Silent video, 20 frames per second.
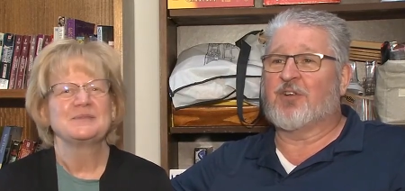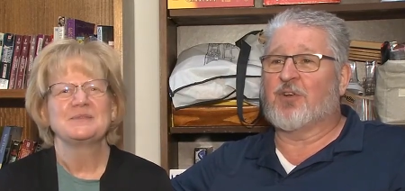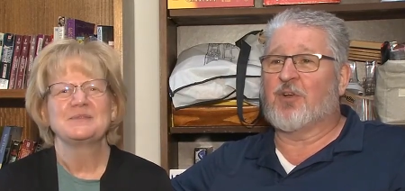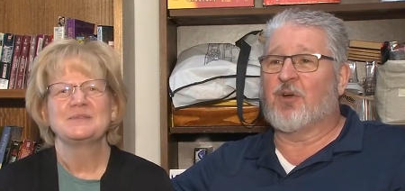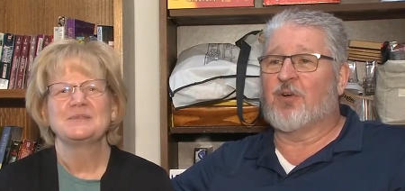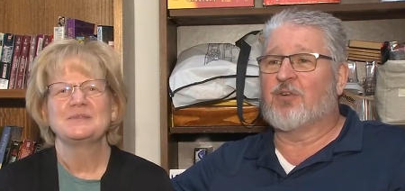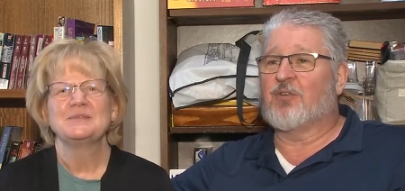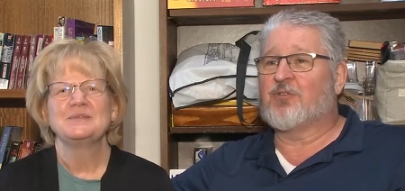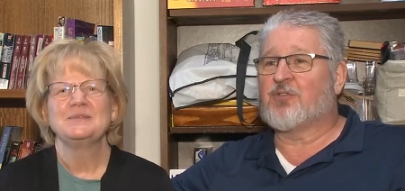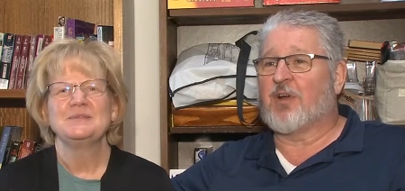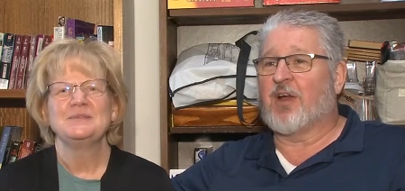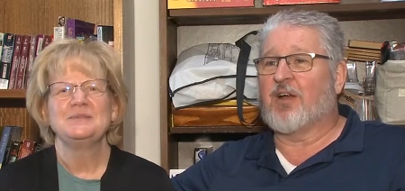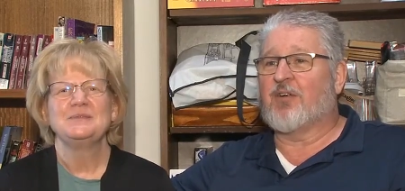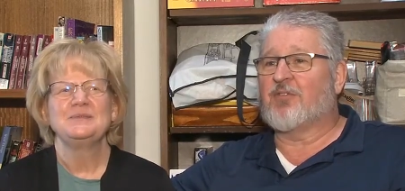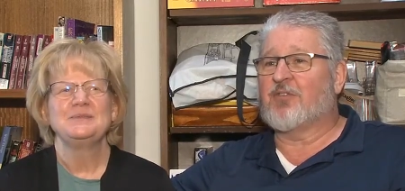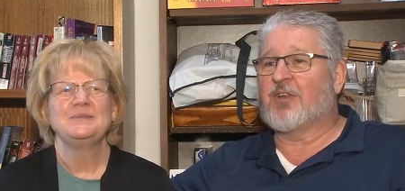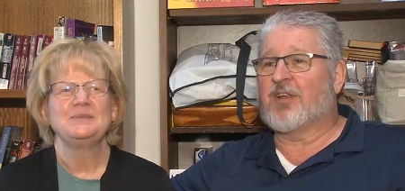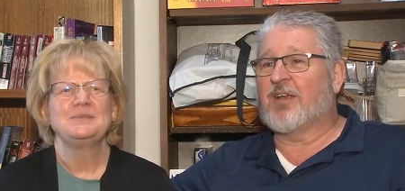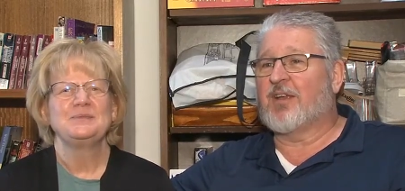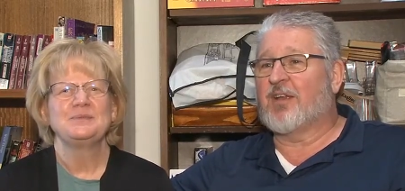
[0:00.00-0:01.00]
Speaker 1: to go
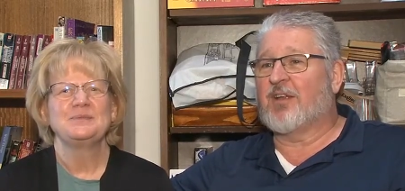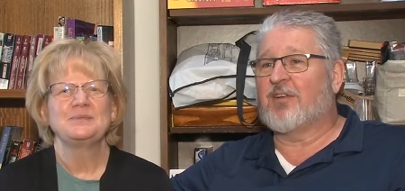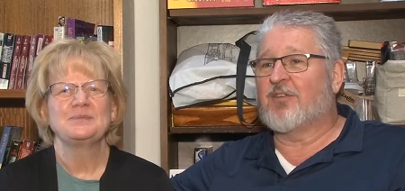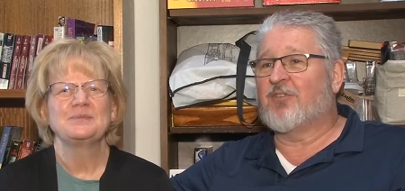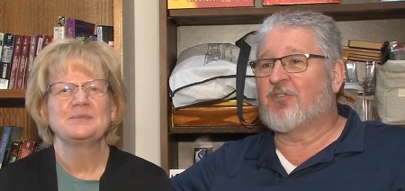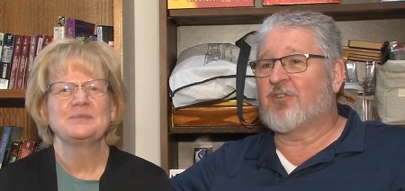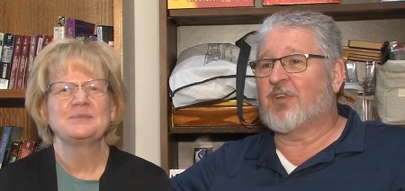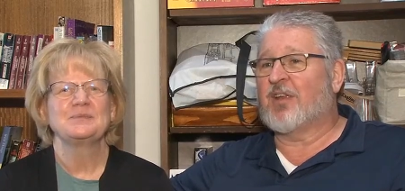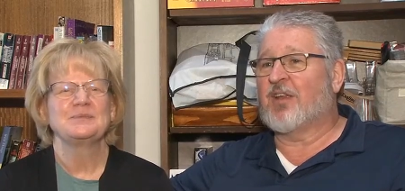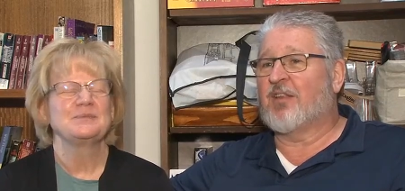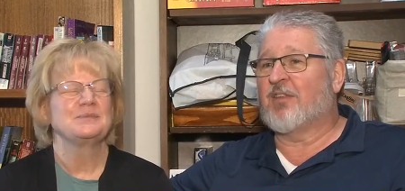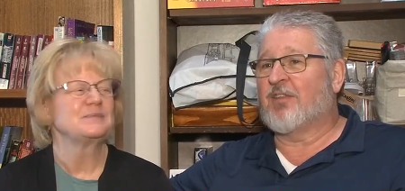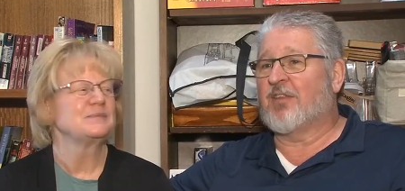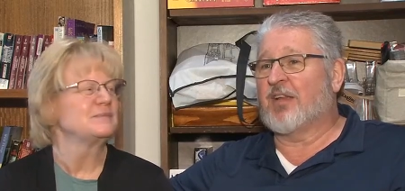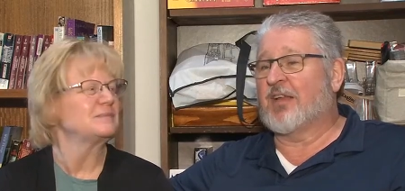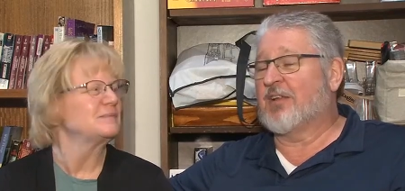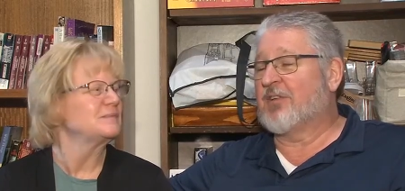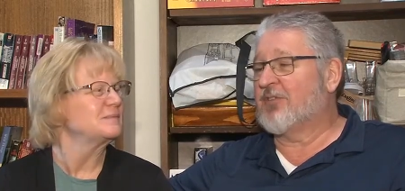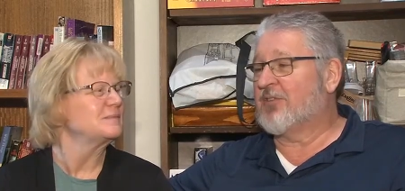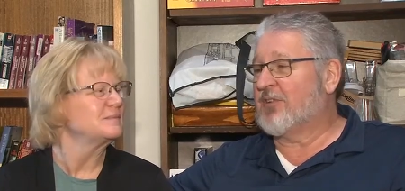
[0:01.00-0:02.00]
traveling and seeing
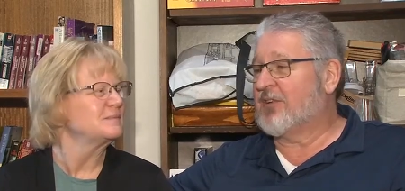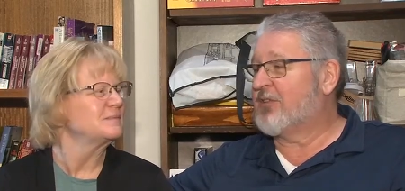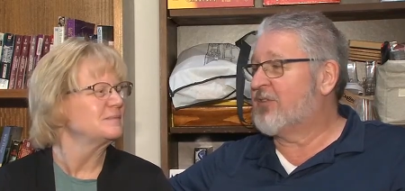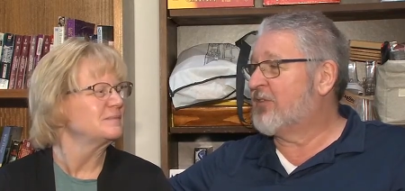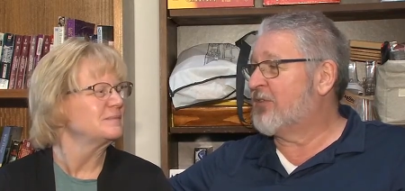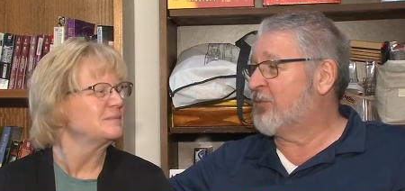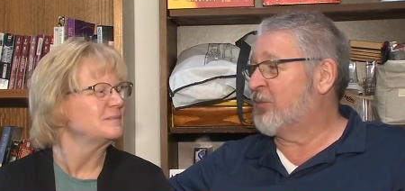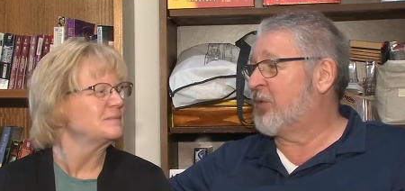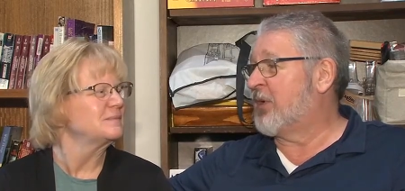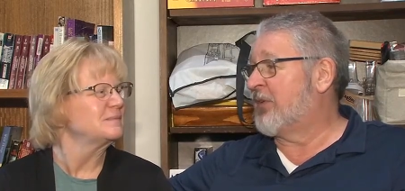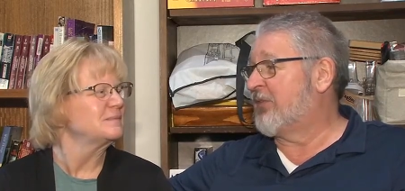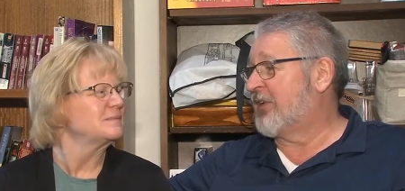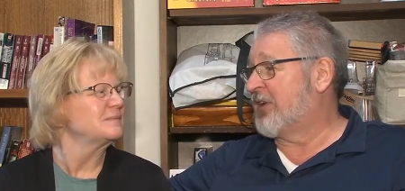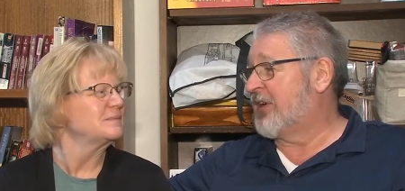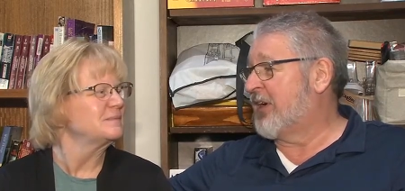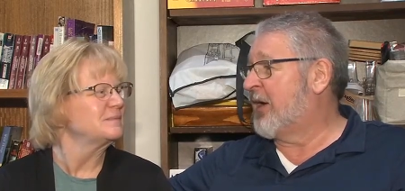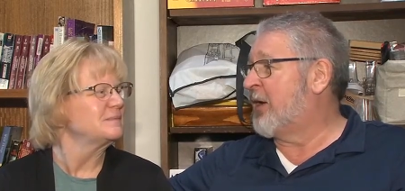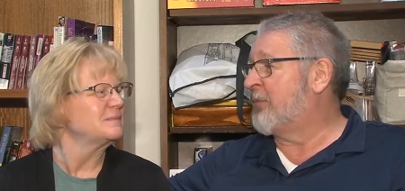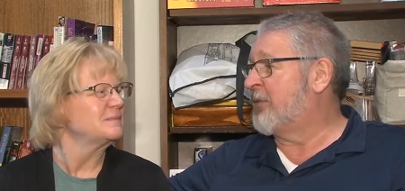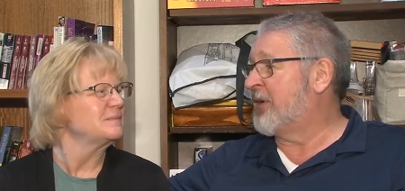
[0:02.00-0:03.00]
things. It's one of our
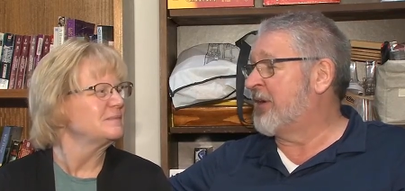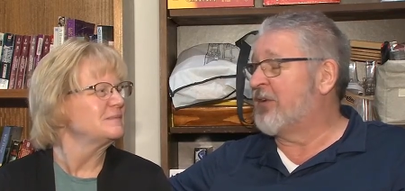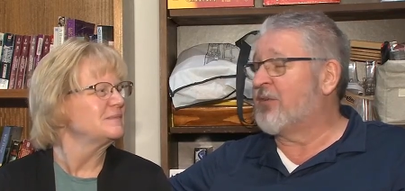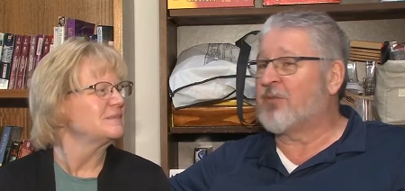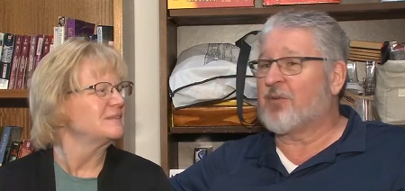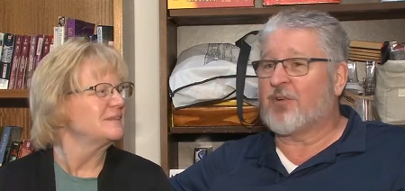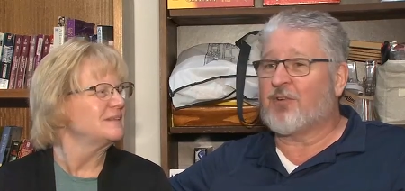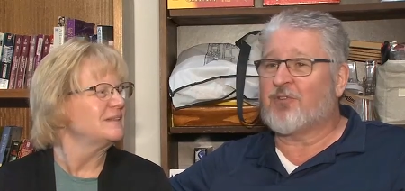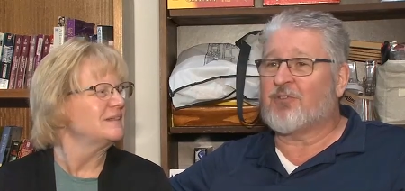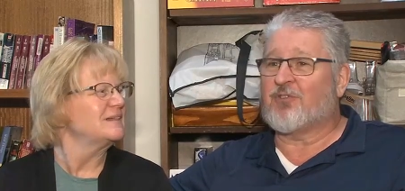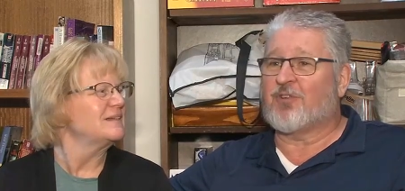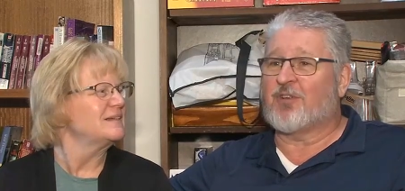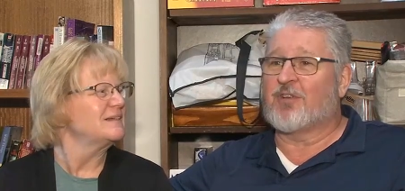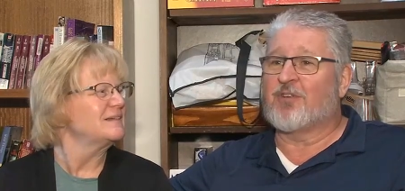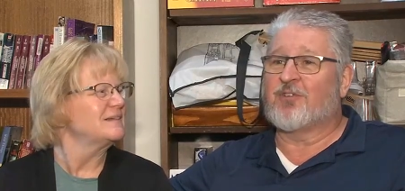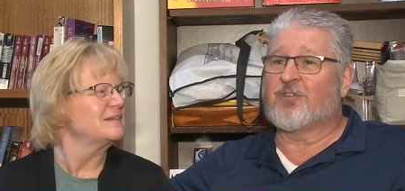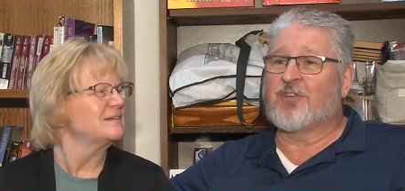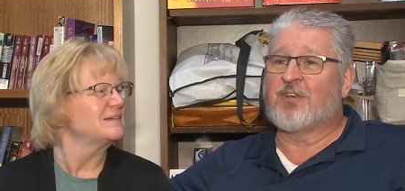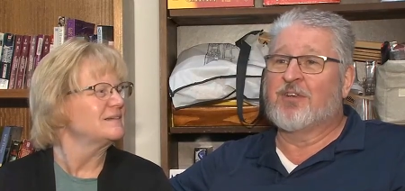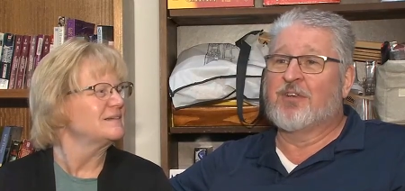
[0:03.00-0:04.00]
common interests
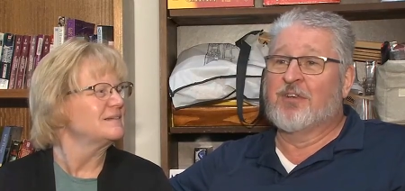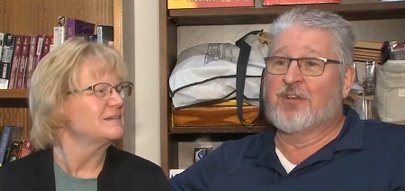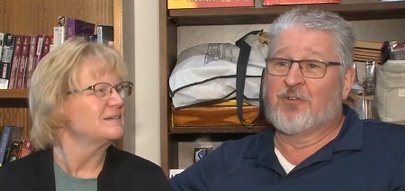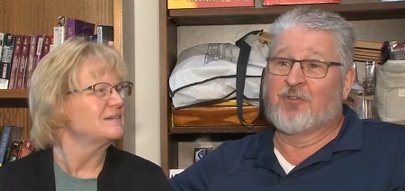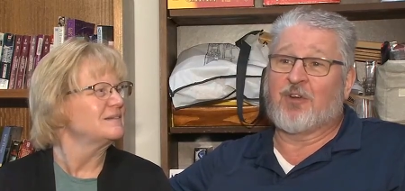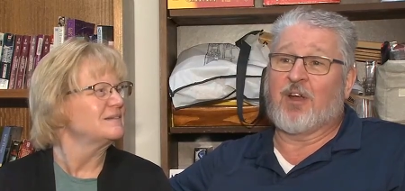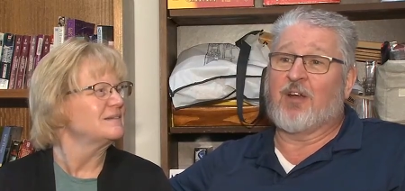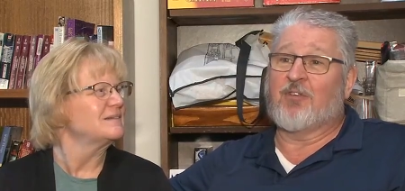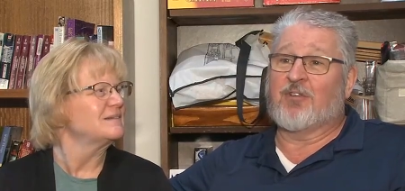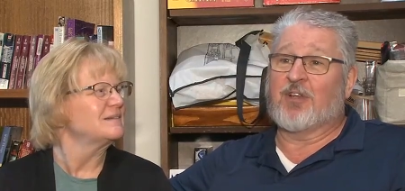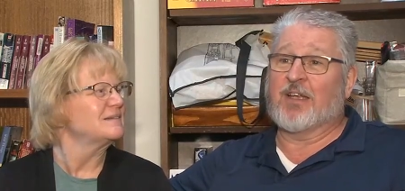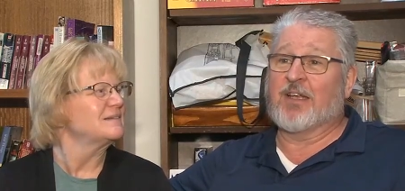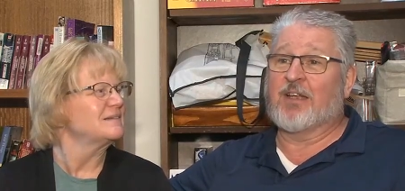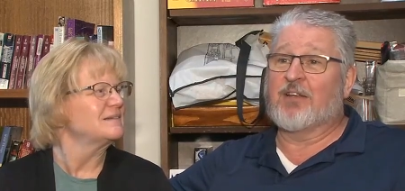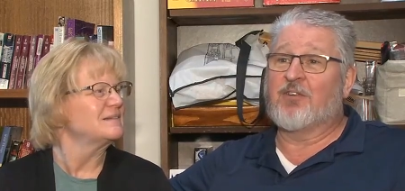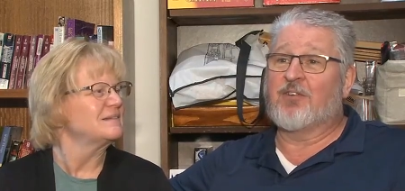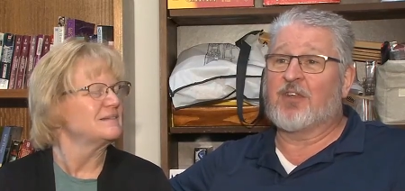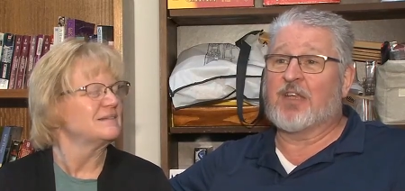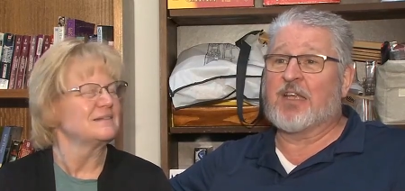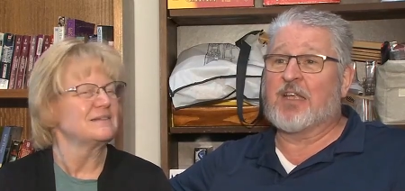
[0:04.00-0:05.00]
is traveling
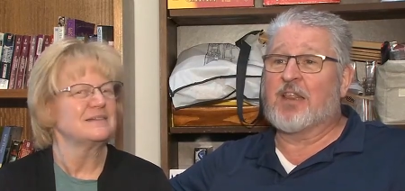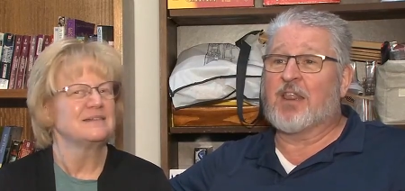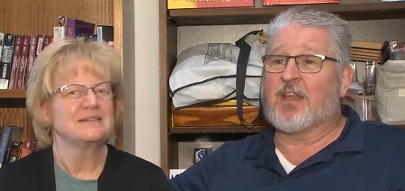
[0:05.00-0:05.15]
and seeing